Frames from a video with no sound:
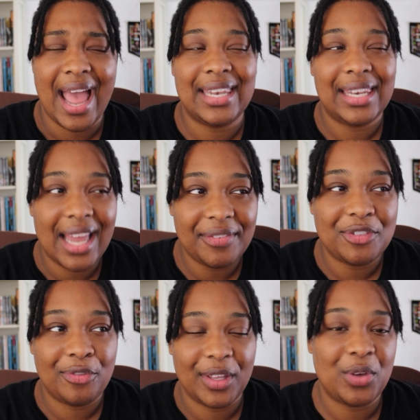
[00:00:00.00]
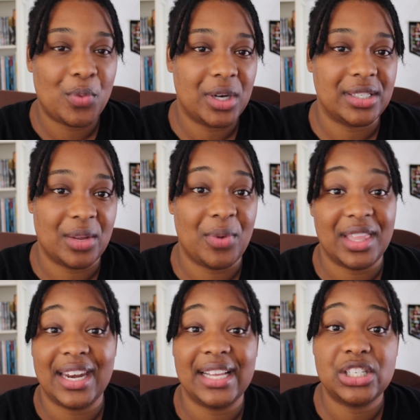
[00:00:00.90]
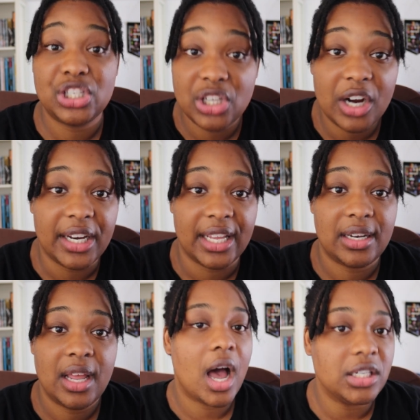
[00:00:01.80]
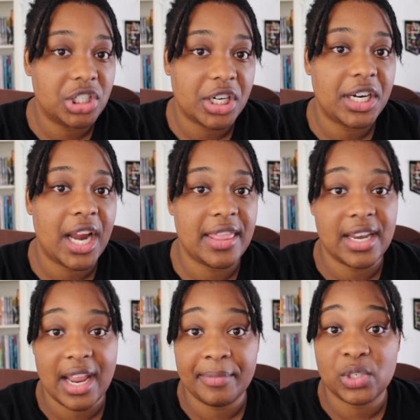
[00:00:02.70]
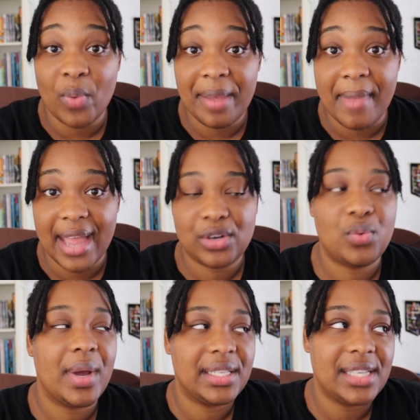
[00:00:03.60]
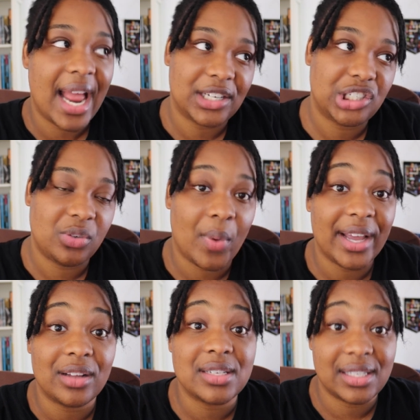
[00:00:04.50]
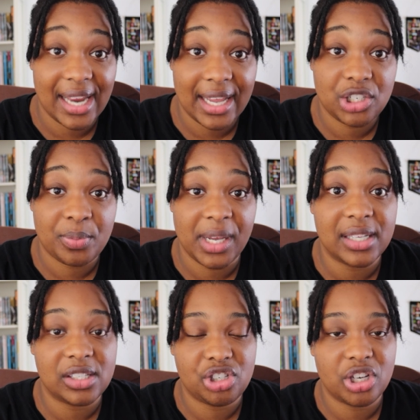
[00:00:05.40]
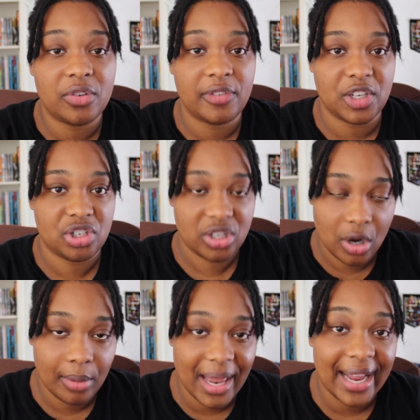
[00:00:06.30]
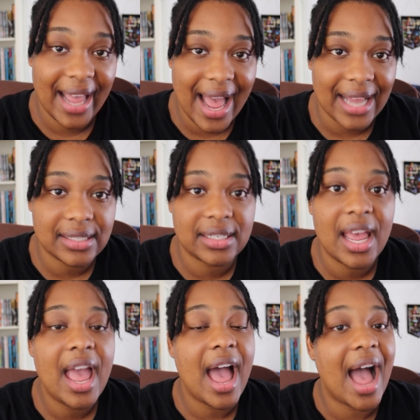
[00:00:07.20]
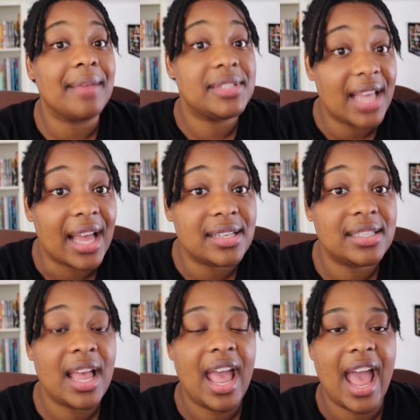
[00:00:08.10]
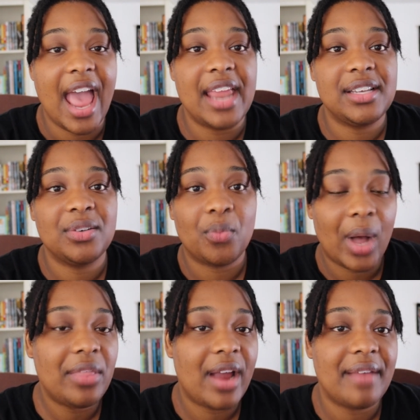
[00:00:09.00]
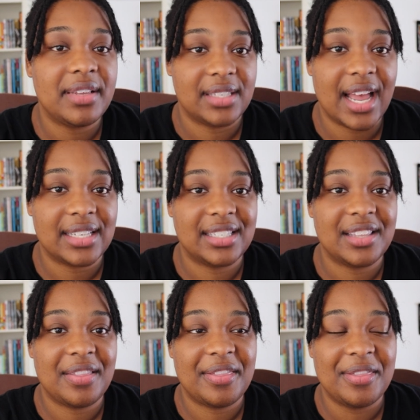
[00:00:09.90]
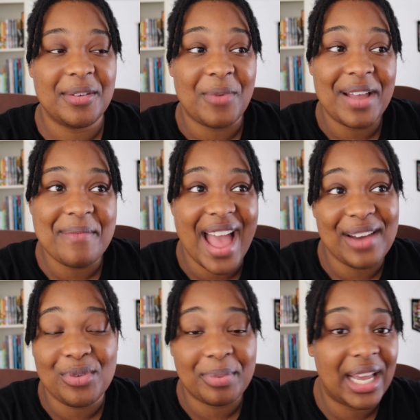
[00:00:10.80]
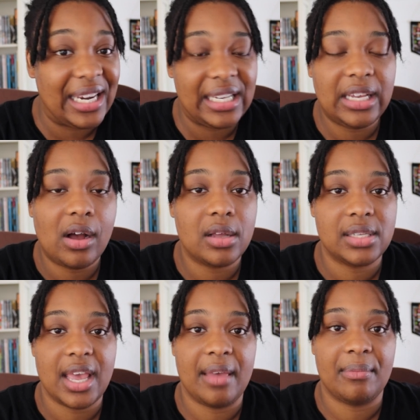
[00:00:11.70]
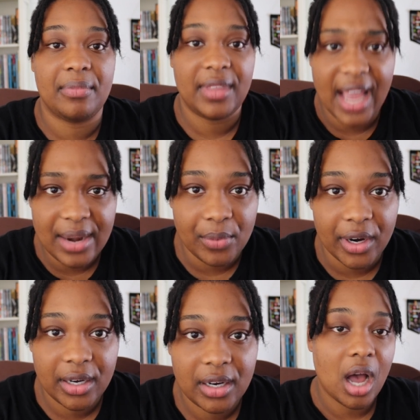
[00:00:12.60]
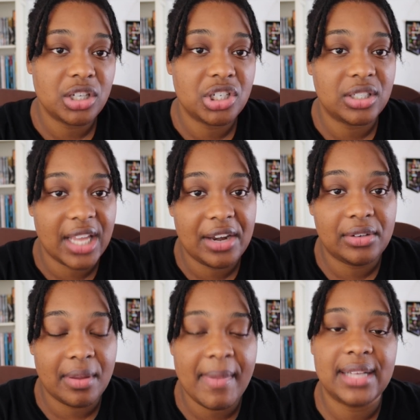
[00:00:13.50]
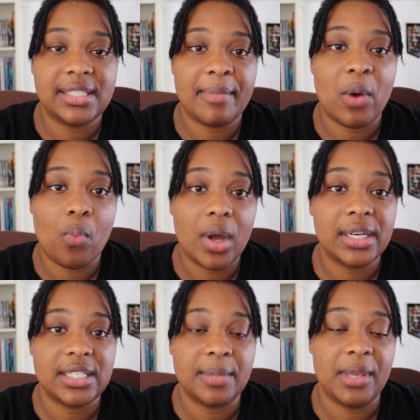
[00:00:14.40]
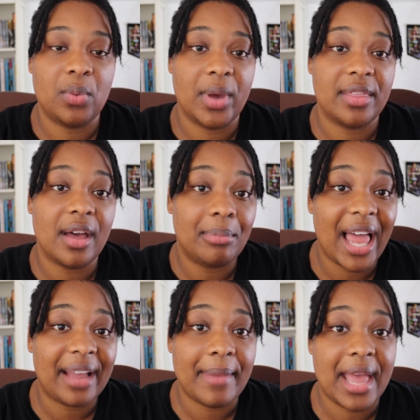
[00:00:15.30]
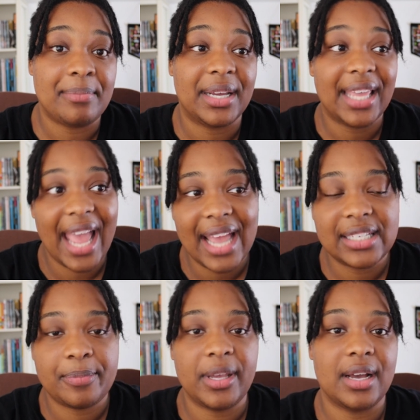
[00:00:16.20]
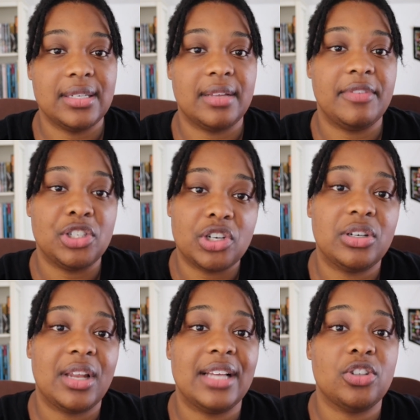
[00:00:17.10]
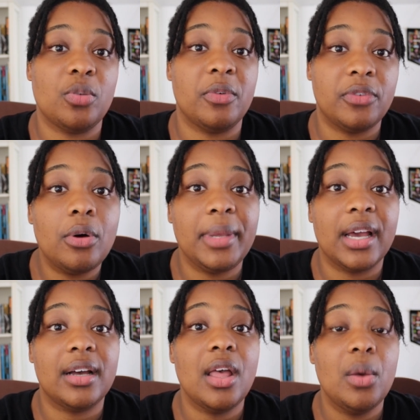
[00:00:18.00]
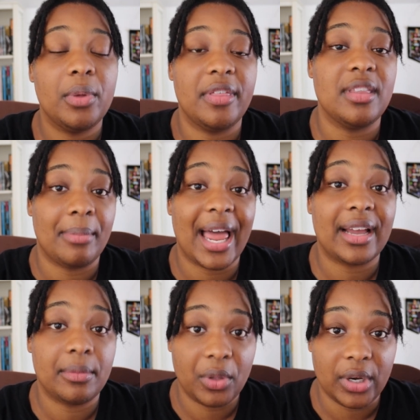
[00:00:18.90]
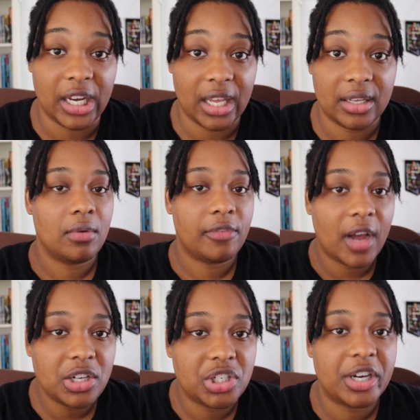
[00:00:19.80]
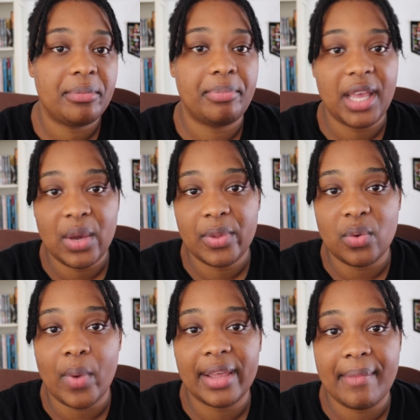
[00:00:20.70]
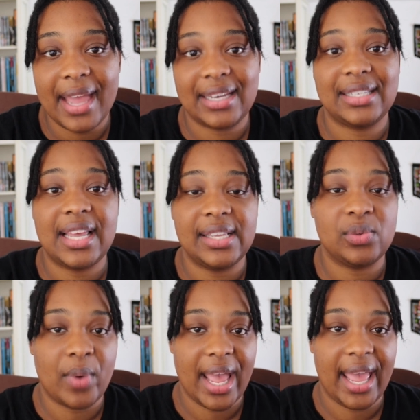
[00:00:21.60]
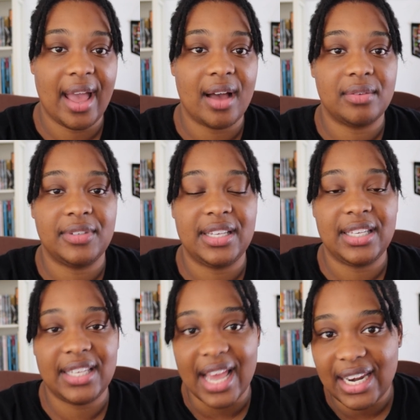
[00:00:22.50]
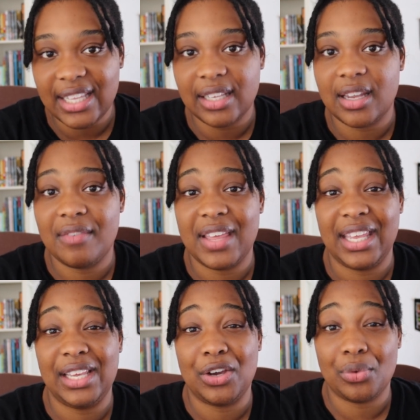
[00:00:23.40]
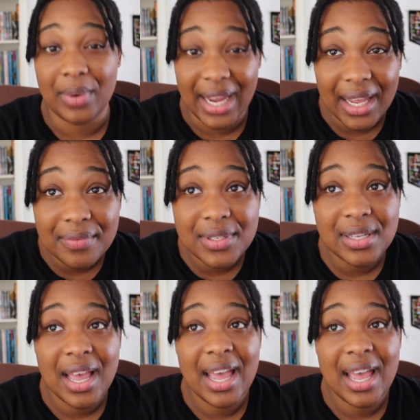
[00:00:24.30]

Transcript: and left feeling worse than when the night started. Usher and the nameless white man, who isn't actually white on stage because the show features an all-black cast, have sex, and while they're having sex, the white man repeatedly calls him the N-word. Usher later laments about wanting to be with a black man but can't because of internalized homophobia within the black community. For Usher, being with a white man is his way of getting the love that he craves,